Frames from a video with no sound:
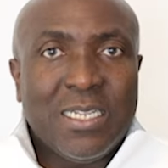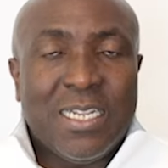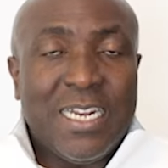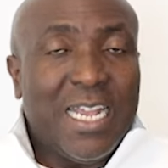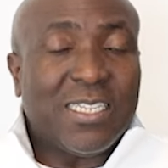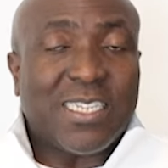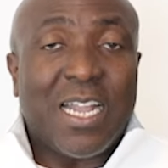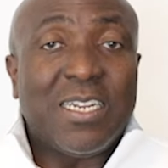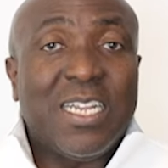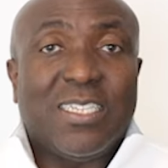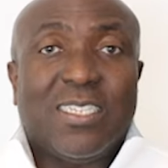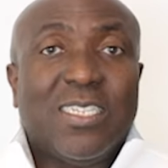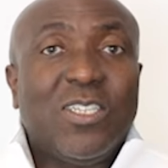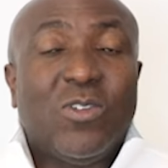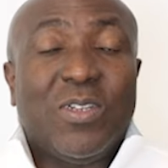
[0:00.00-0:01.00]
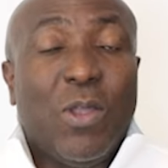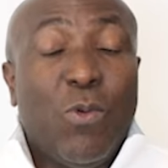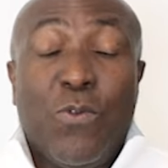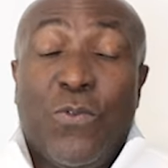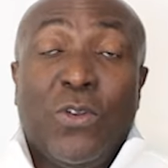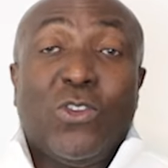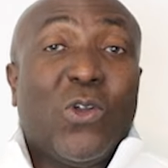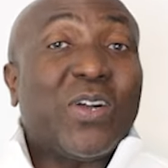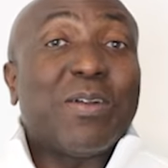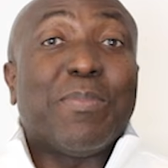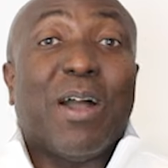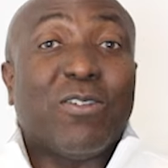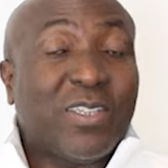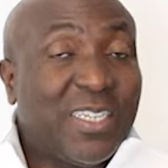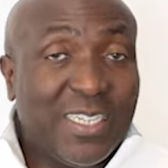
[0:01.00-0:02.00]
The next time they see you, they won't even talk
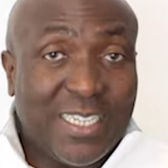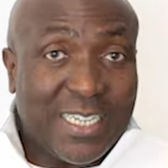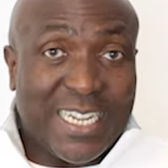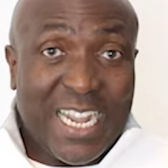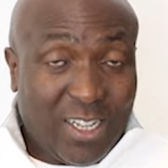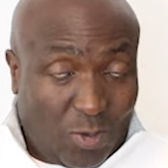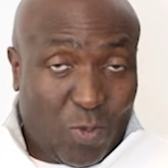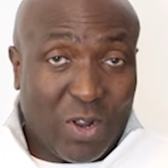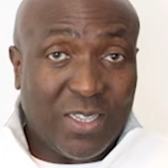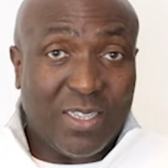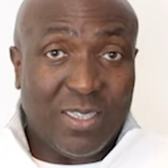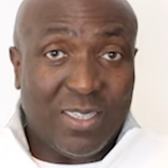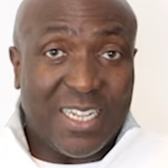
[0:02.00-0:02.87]
about it. Guess what?